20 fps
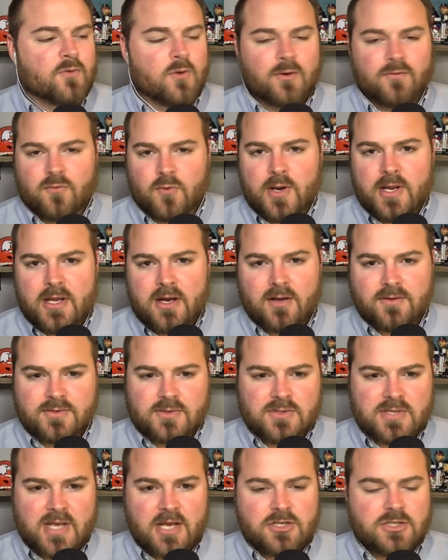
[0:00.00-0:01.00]
for a free
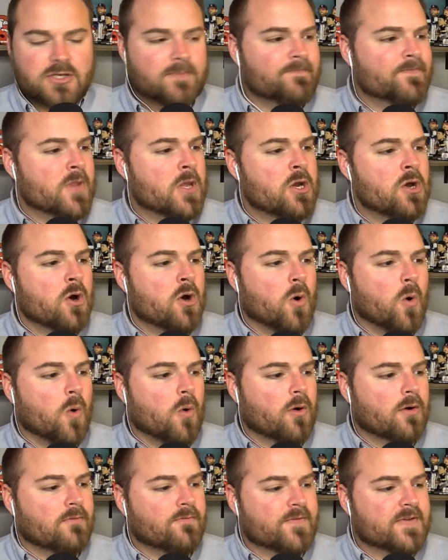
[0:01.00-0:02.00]
consultation
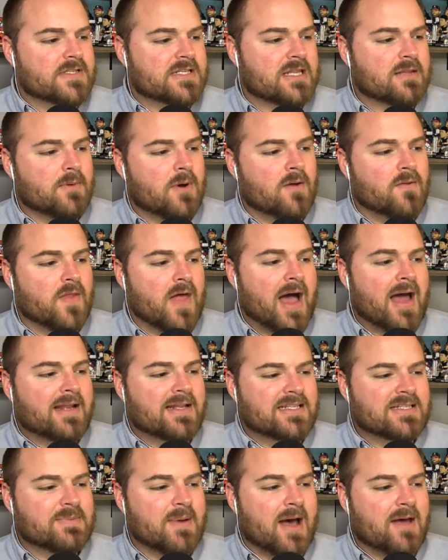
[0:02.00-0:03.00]
or visit them online
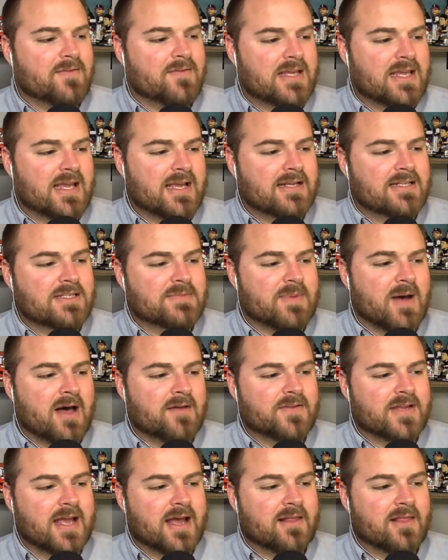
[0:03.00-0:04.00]
at SpiveyKing
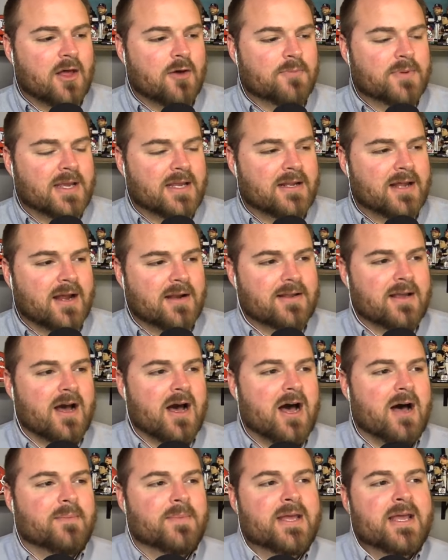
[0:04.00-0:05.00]

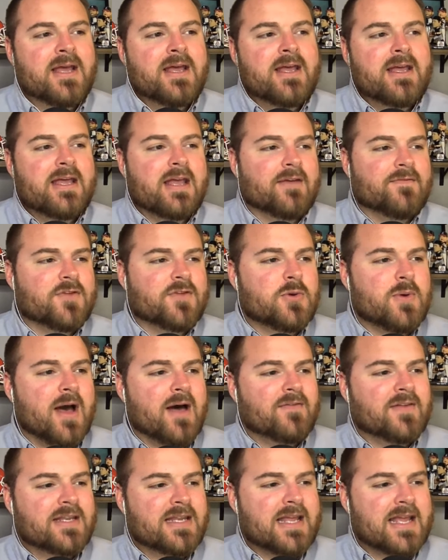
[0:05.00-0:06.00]
and If you
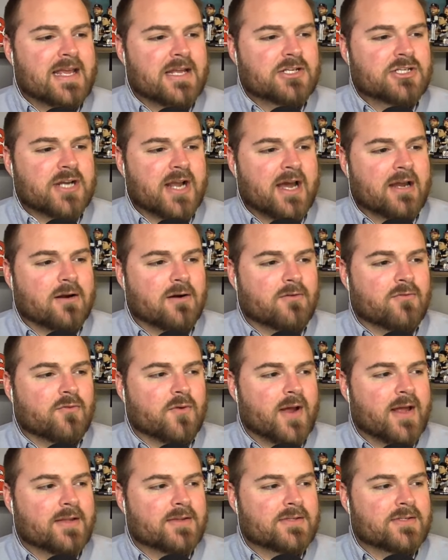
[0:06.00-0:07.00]
have a need, check out our
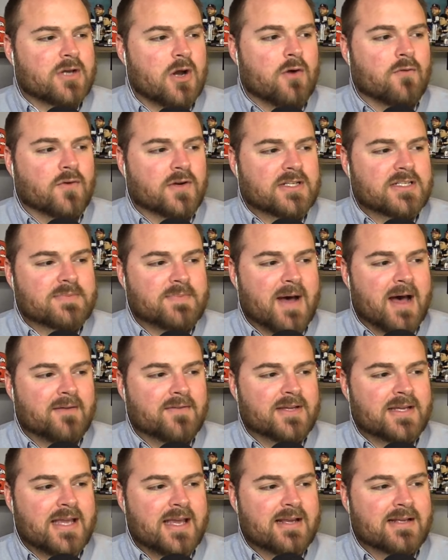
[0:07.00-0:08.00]
friends over at
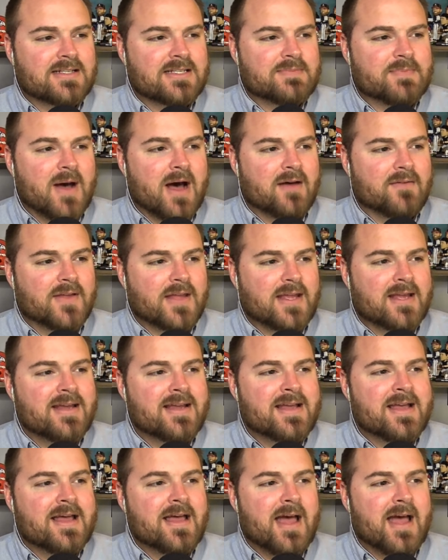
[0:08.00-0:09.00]
Spivey King and Spivey
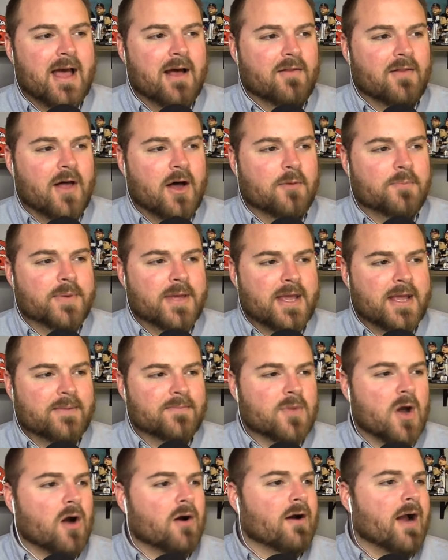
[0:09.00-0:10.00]

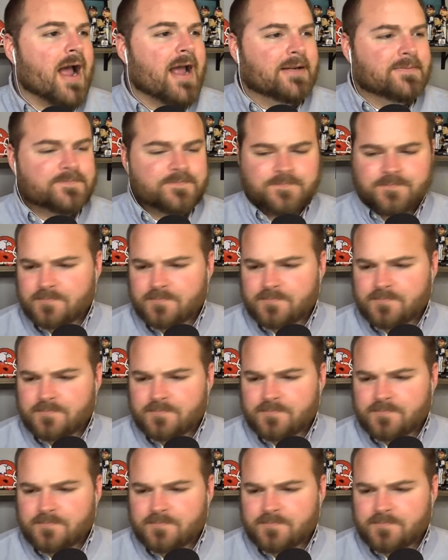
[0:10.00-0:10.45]
LLP. All right,